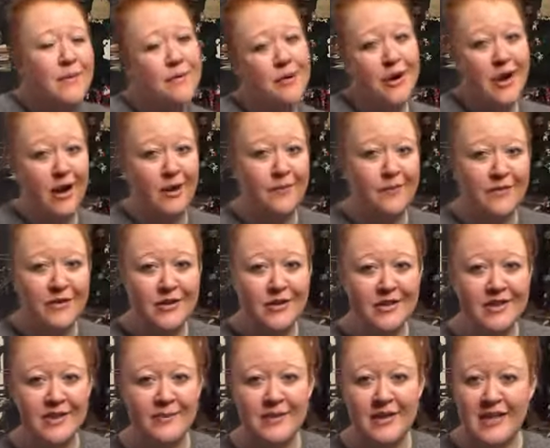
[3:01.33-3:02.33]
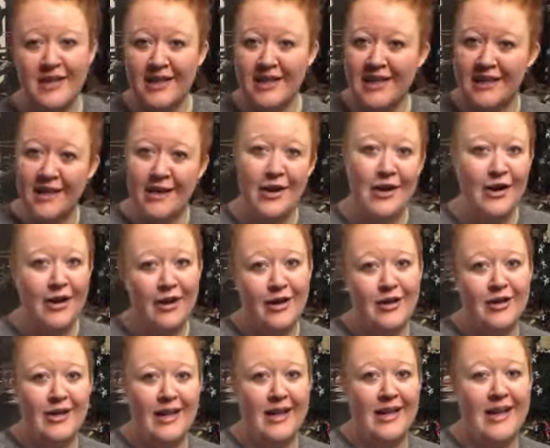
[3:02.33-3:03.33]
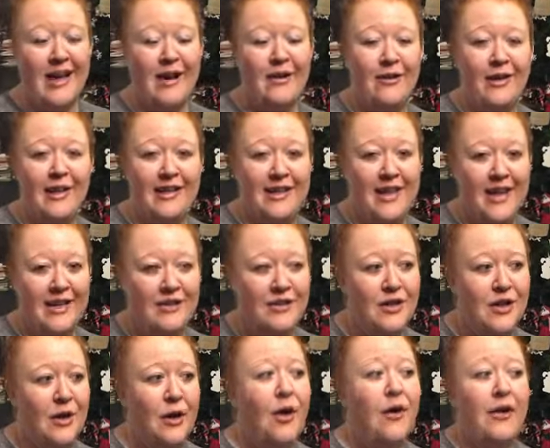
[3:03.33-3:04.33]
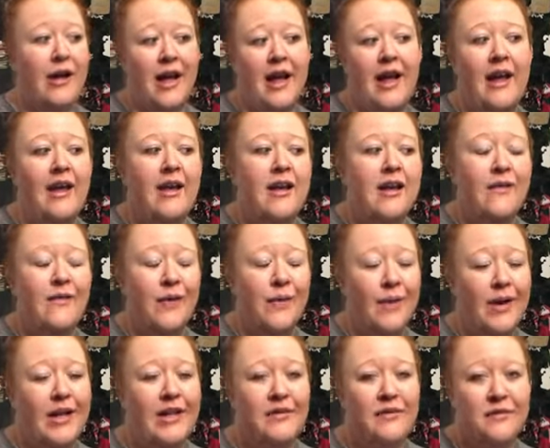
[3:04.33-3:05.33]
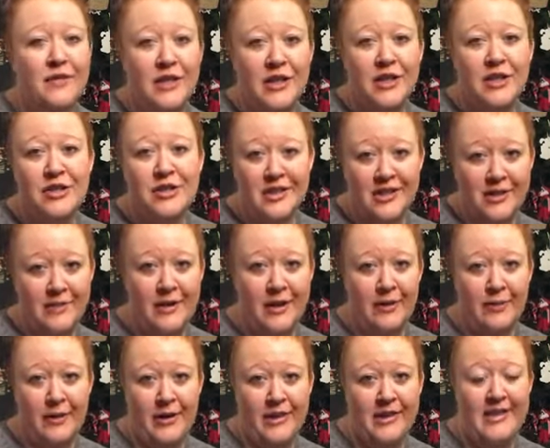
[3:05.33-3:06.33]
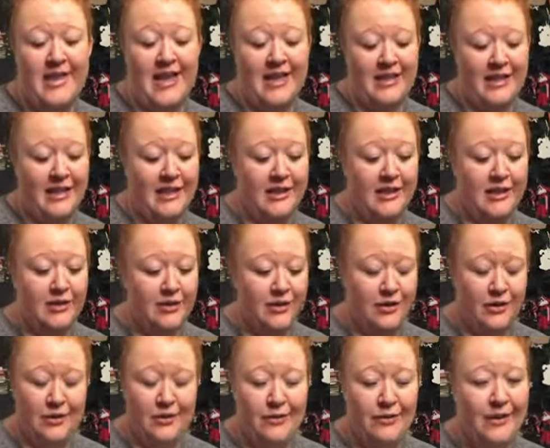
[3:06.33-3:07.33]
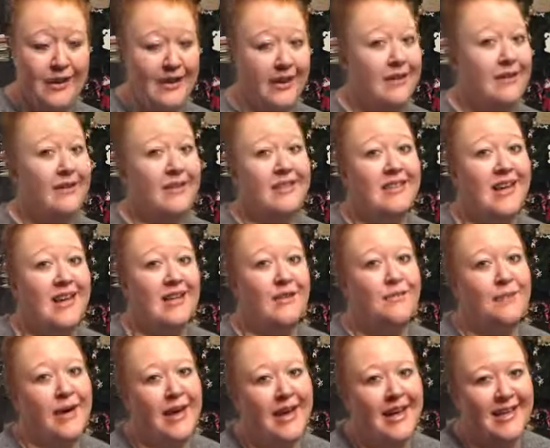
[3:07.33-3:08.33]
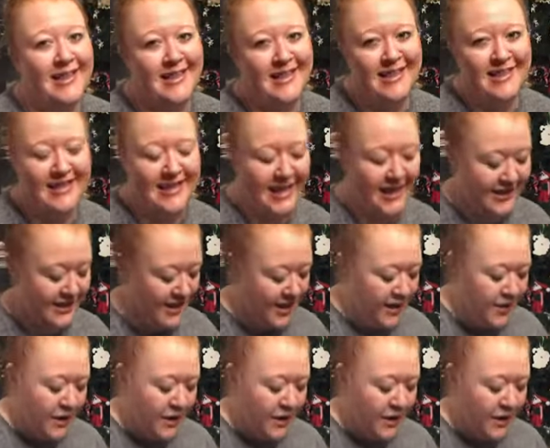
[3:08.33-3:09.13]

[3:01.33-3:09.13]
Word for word: be more helpful to me all laid out like that to know, okay, if I want to finish this amount of books, I need to get it done by this date,